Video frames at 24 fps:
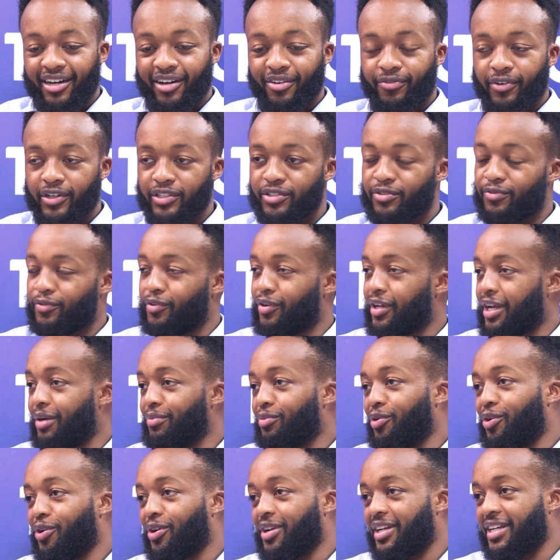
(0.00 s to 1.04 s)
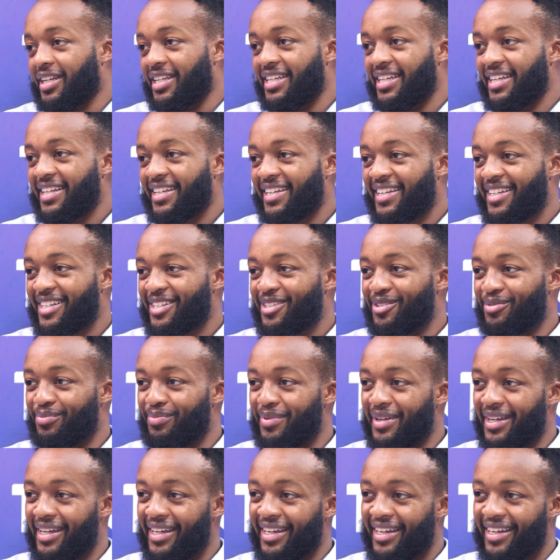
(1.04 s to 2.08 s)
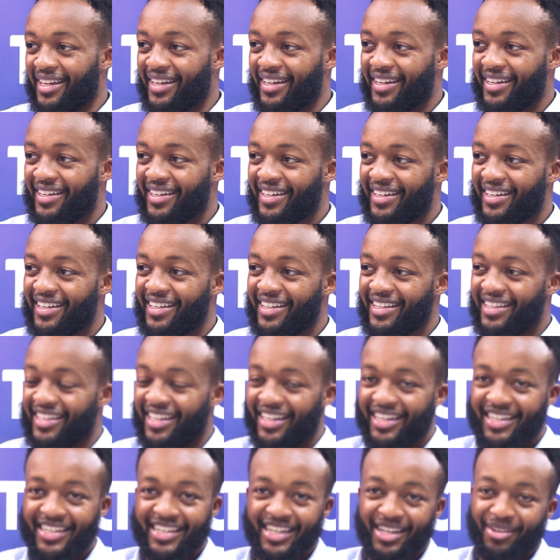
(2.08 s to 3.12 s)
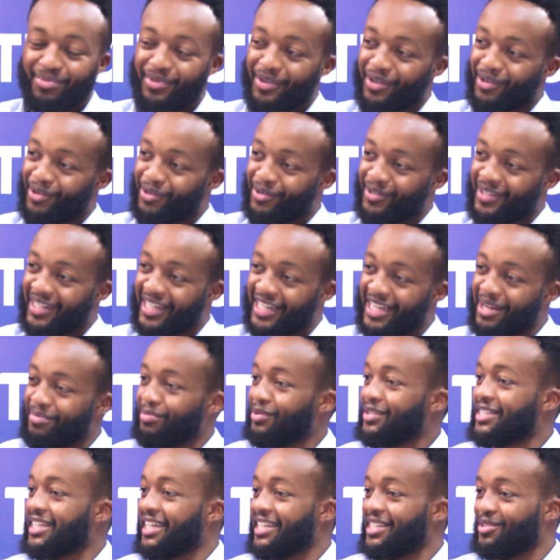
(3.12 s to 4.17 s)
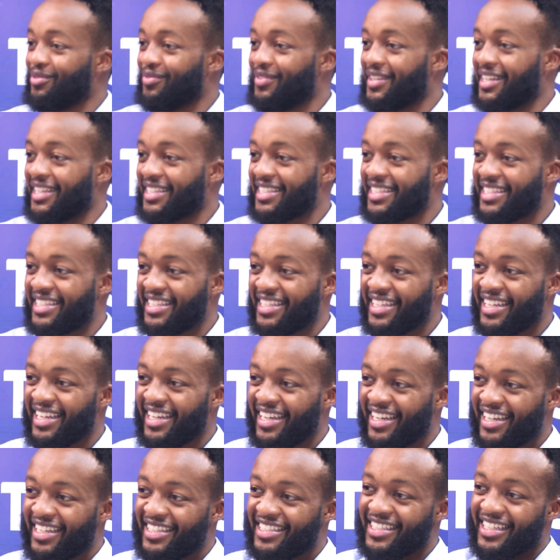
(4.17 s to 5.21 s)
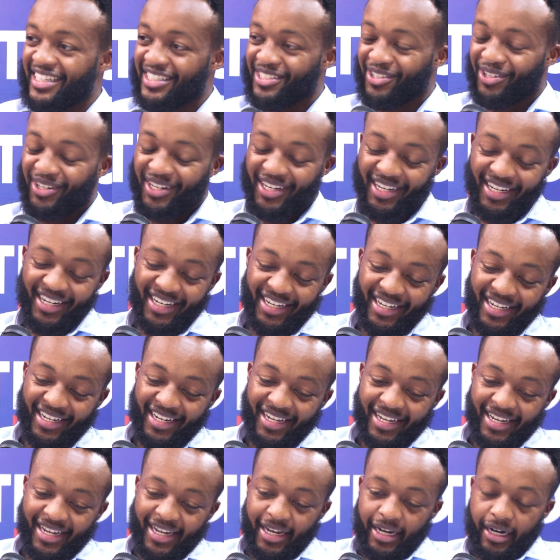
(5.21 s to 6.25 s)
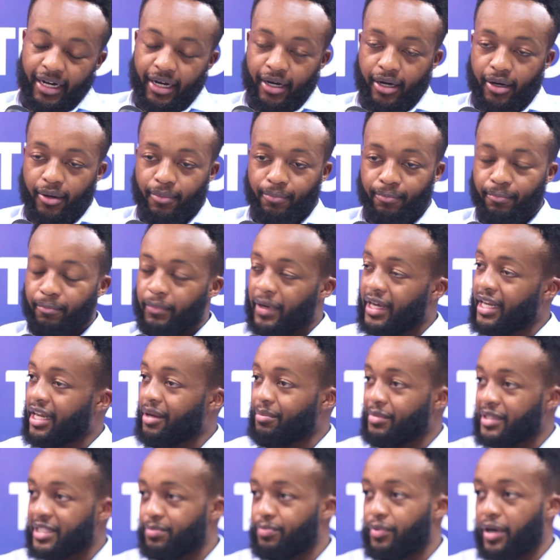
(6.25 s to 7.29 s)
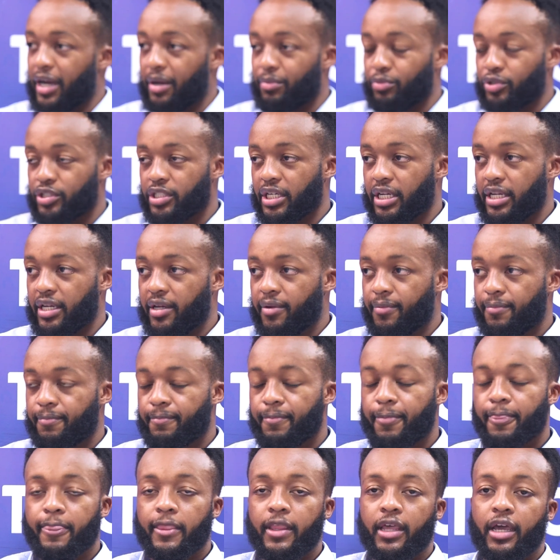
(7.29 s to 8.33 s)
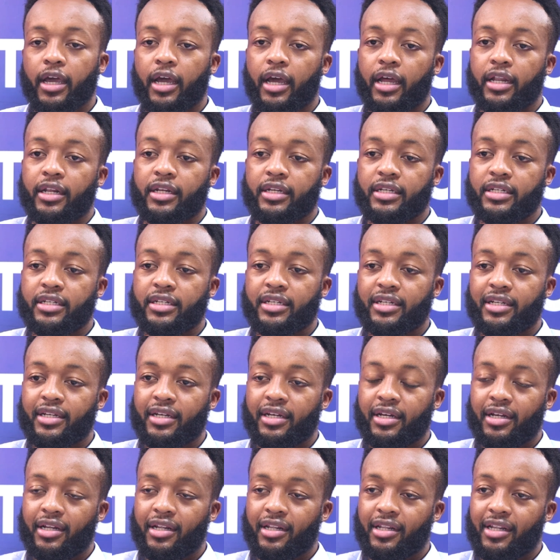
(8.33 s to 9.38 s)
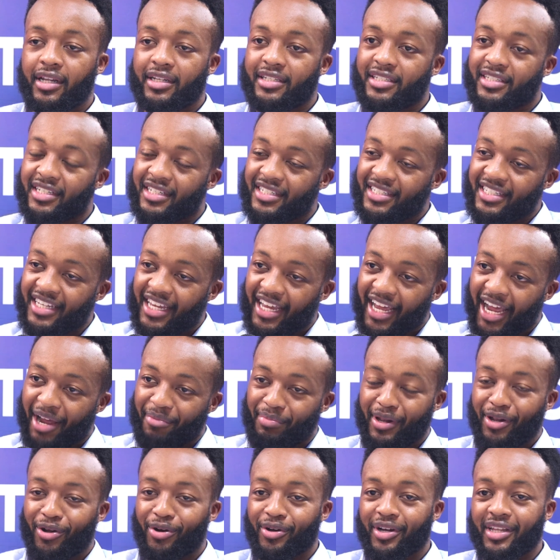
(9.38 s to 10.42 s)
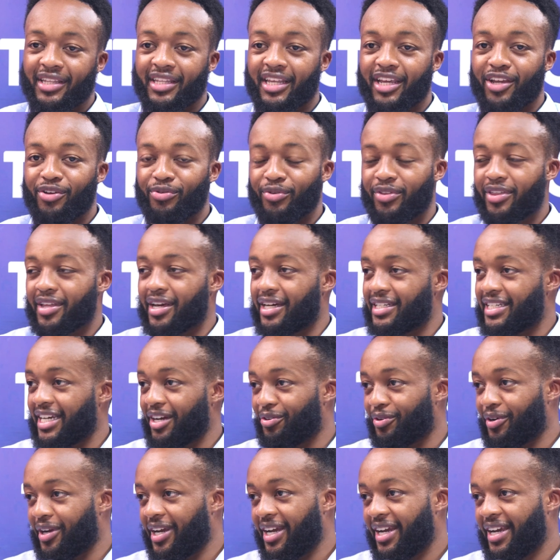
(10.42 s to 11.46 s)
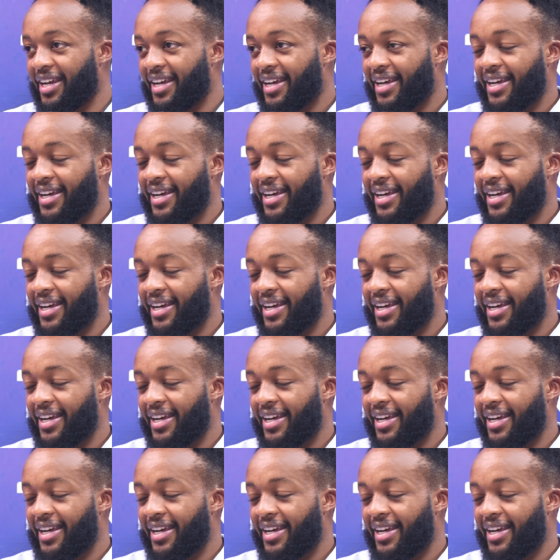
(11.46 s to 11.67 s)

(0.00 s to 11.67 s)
First of all, I'm honored to be the debutant of this season. My name is Brian Muchene, and let's just say I belong in the youth category.